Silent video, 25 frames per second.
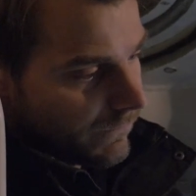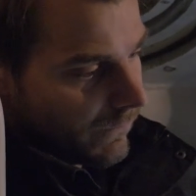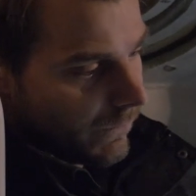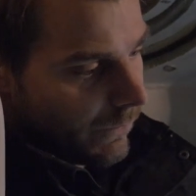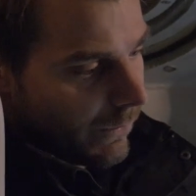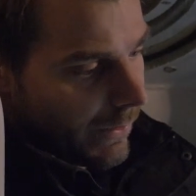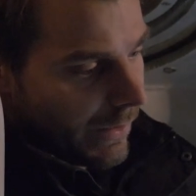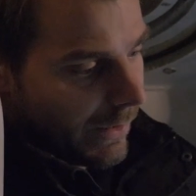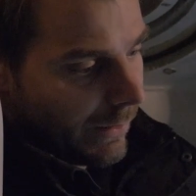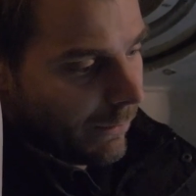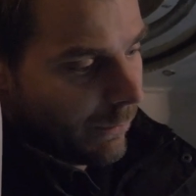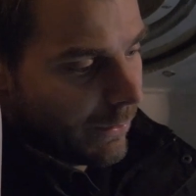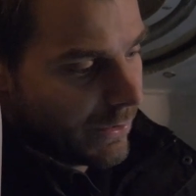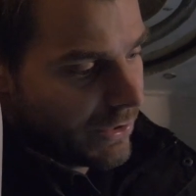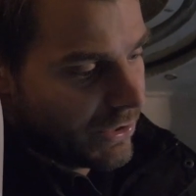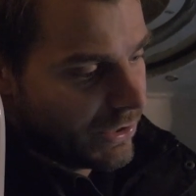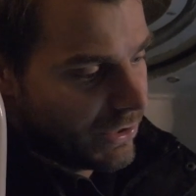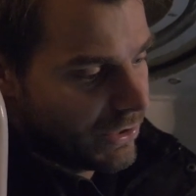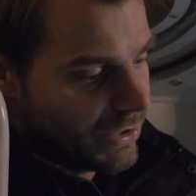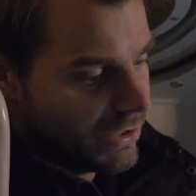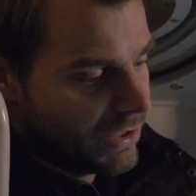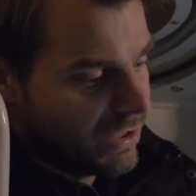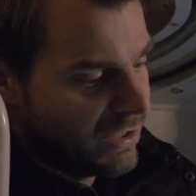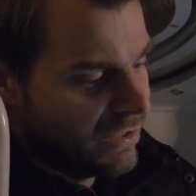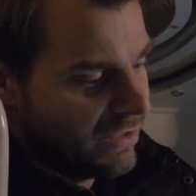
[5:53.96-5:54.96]
well, which
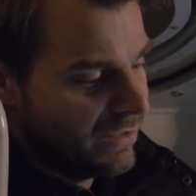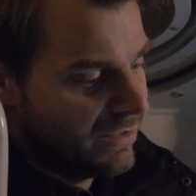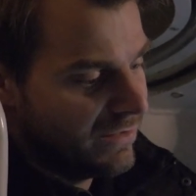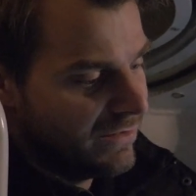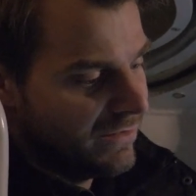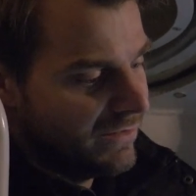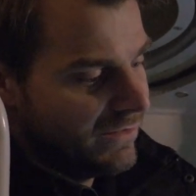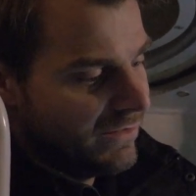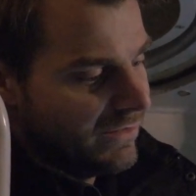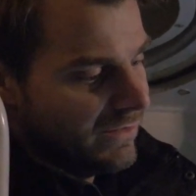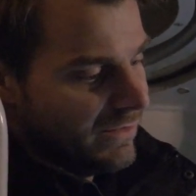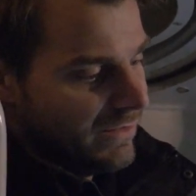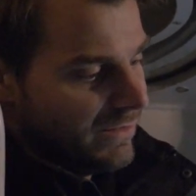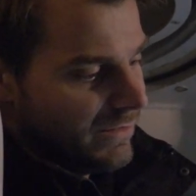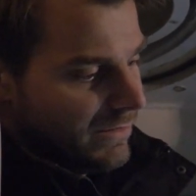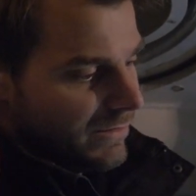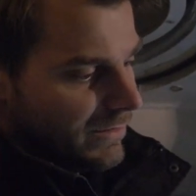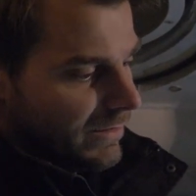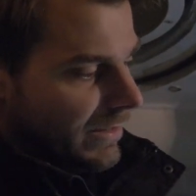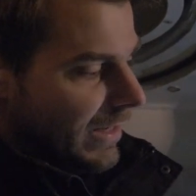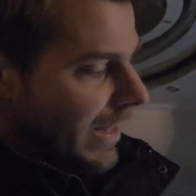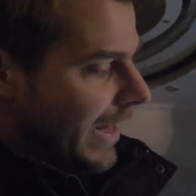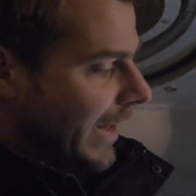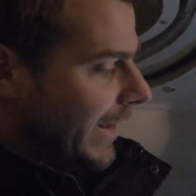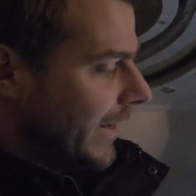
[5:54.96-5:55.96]
is
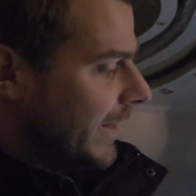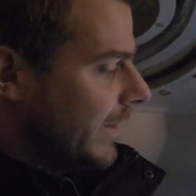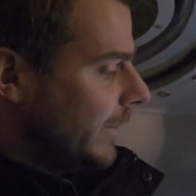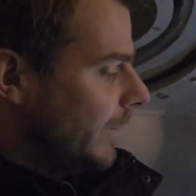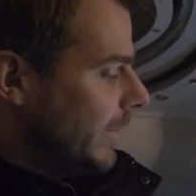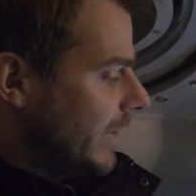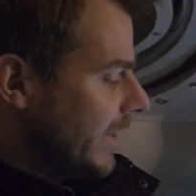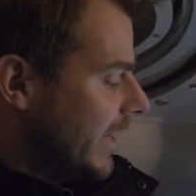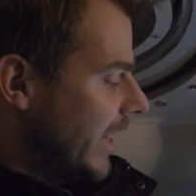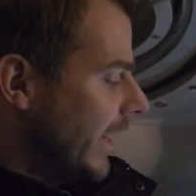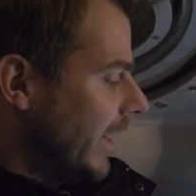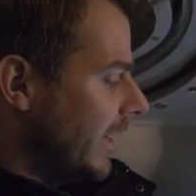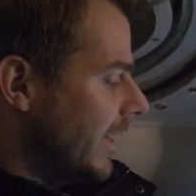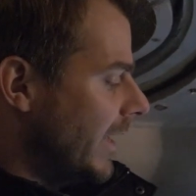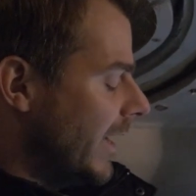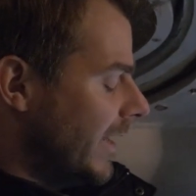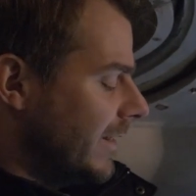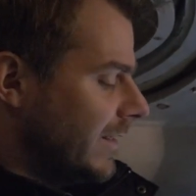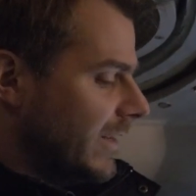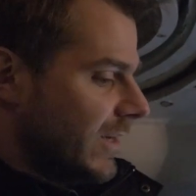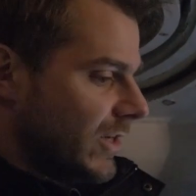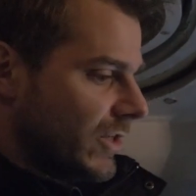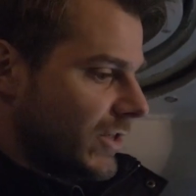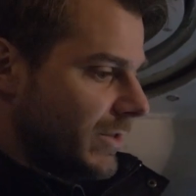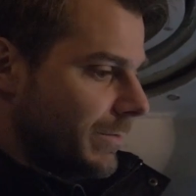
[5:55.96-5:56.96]
like we can
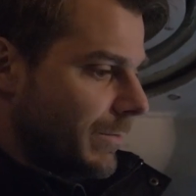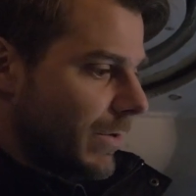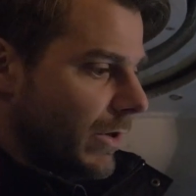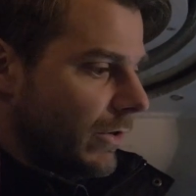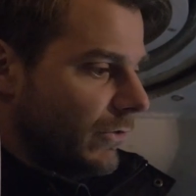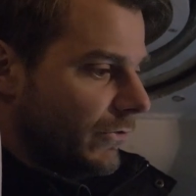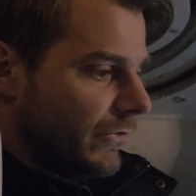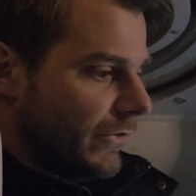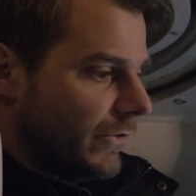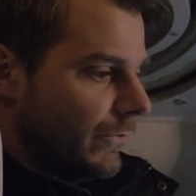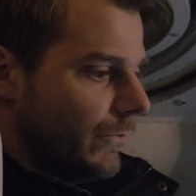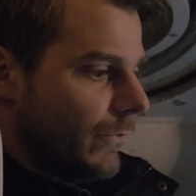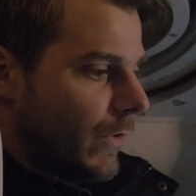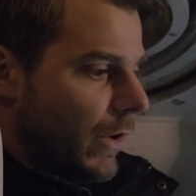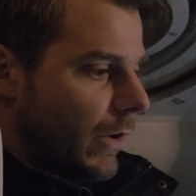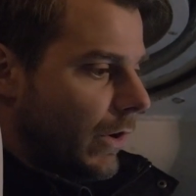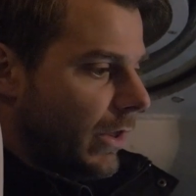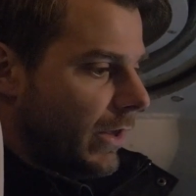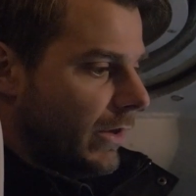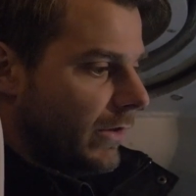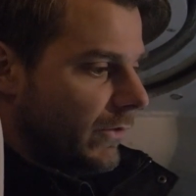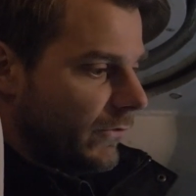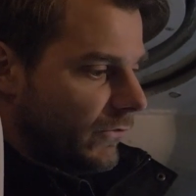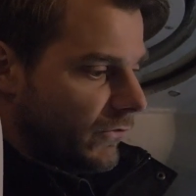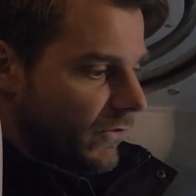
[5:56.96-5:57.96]
get this motor
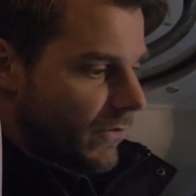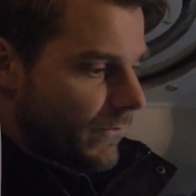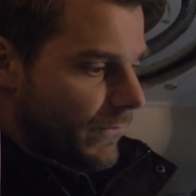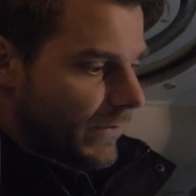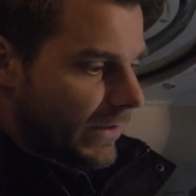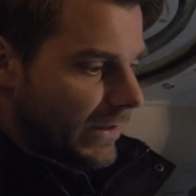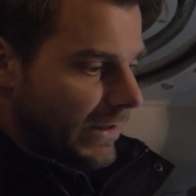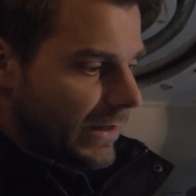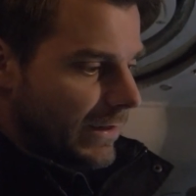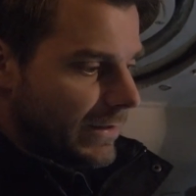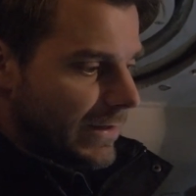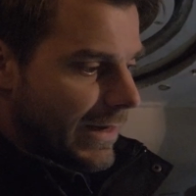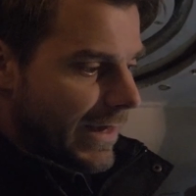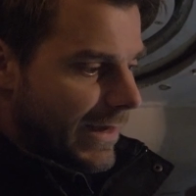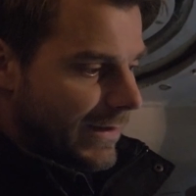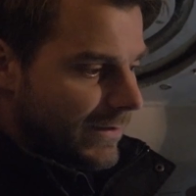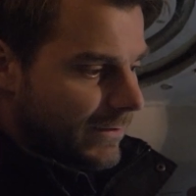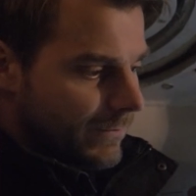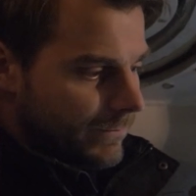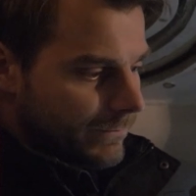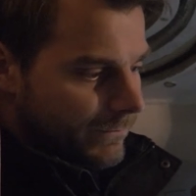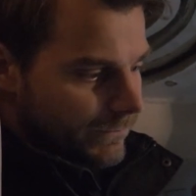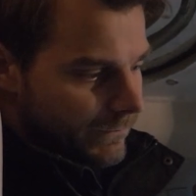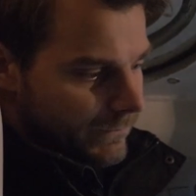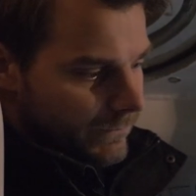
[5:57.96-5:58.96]
running or something like
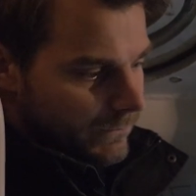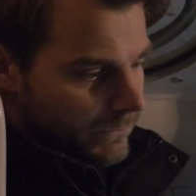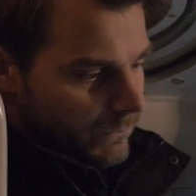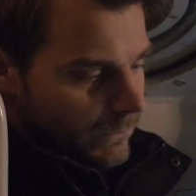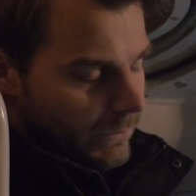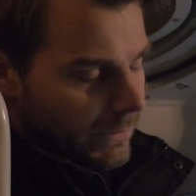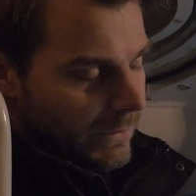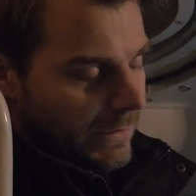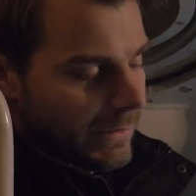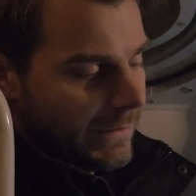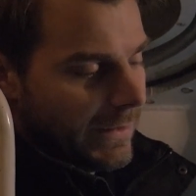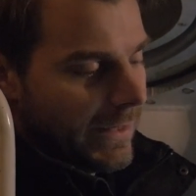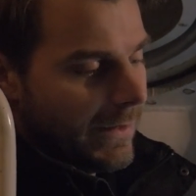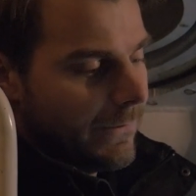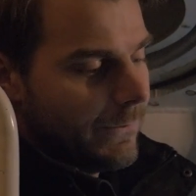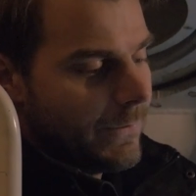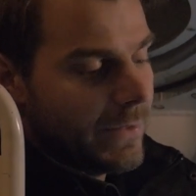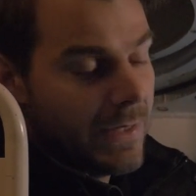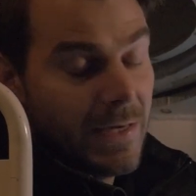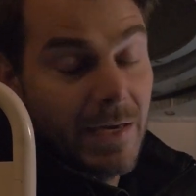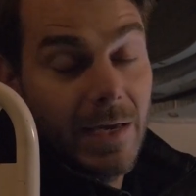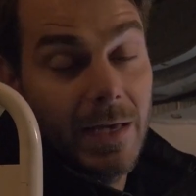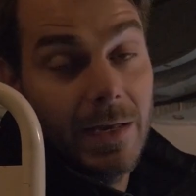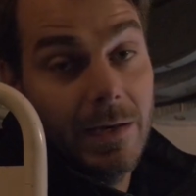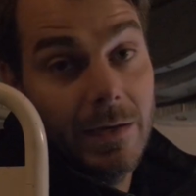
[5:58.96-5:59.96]
that, well, then we
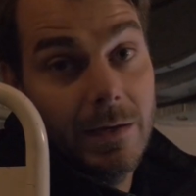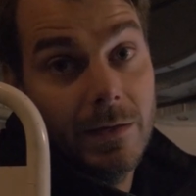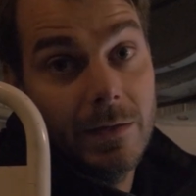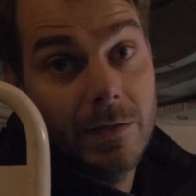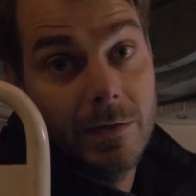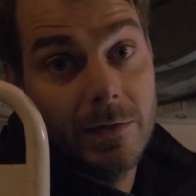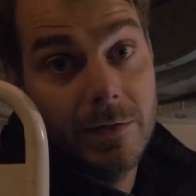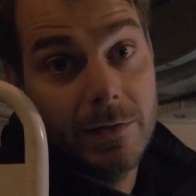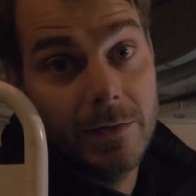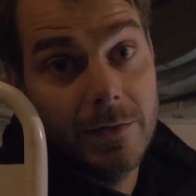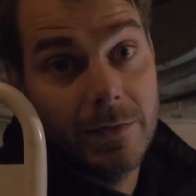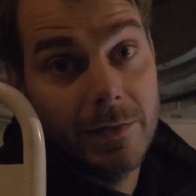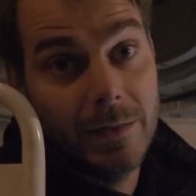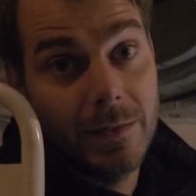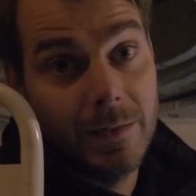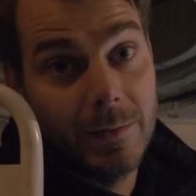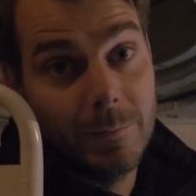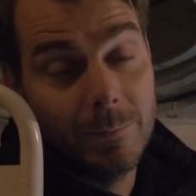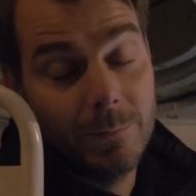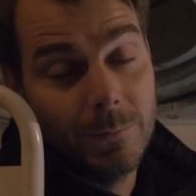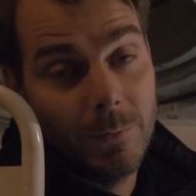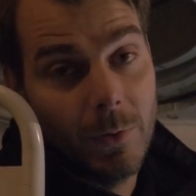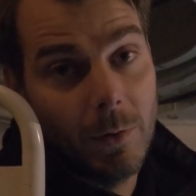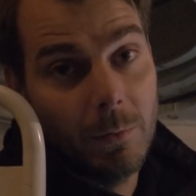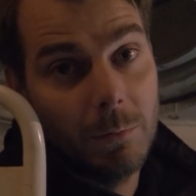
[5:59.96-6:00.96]
can
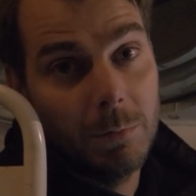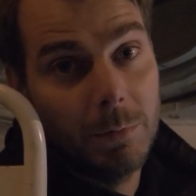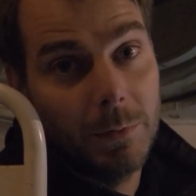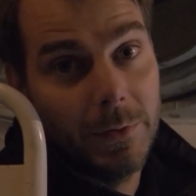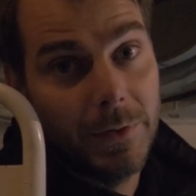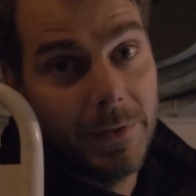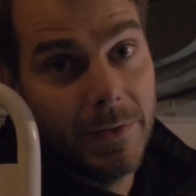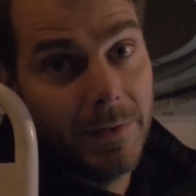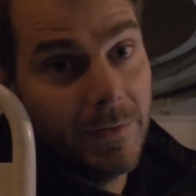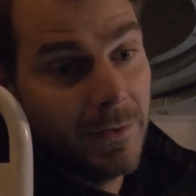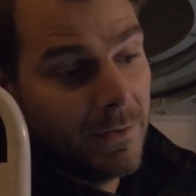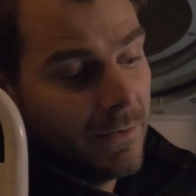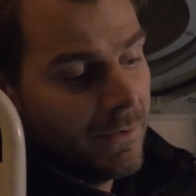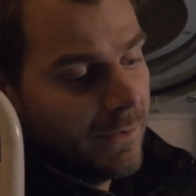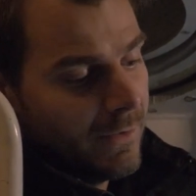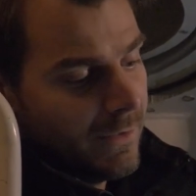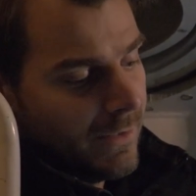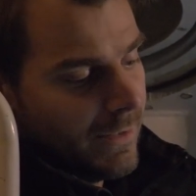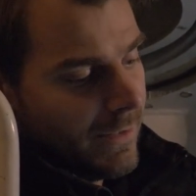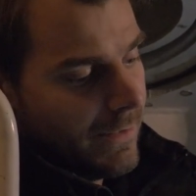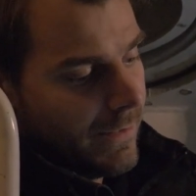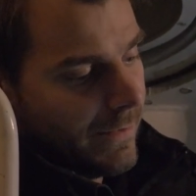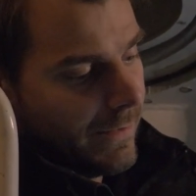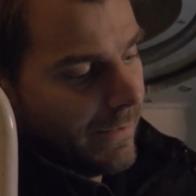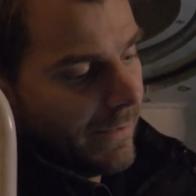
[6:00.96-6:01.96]
probably
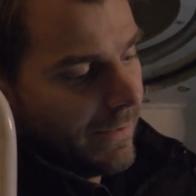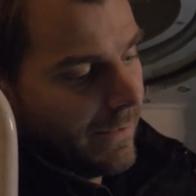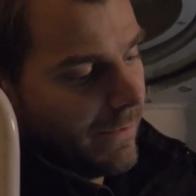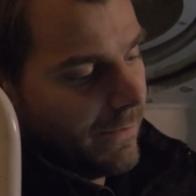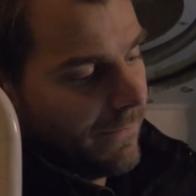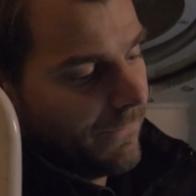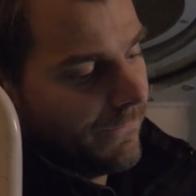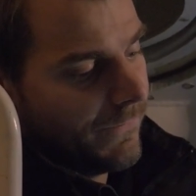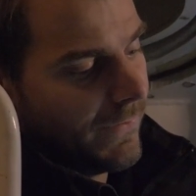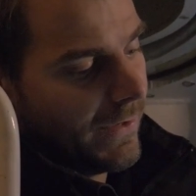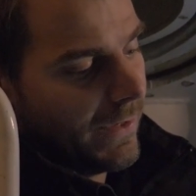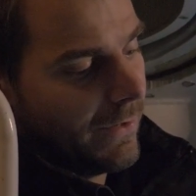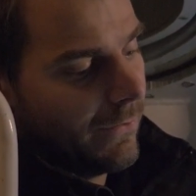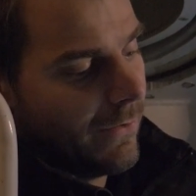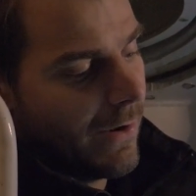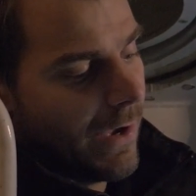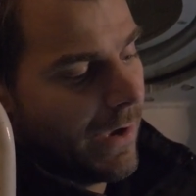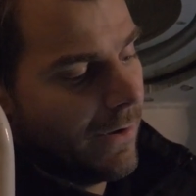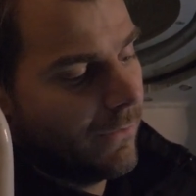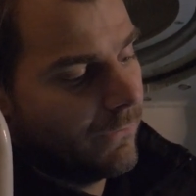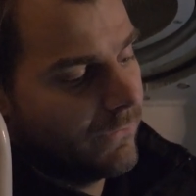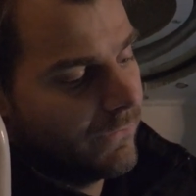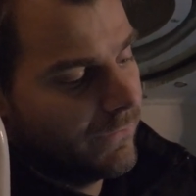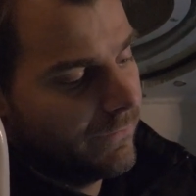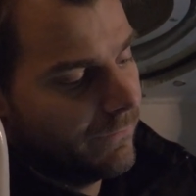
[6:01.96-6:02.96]
figure
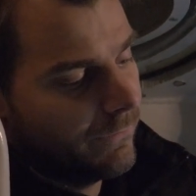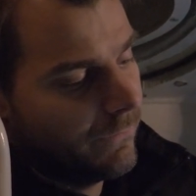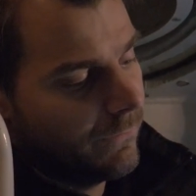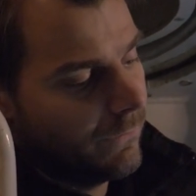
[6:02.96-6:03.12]
out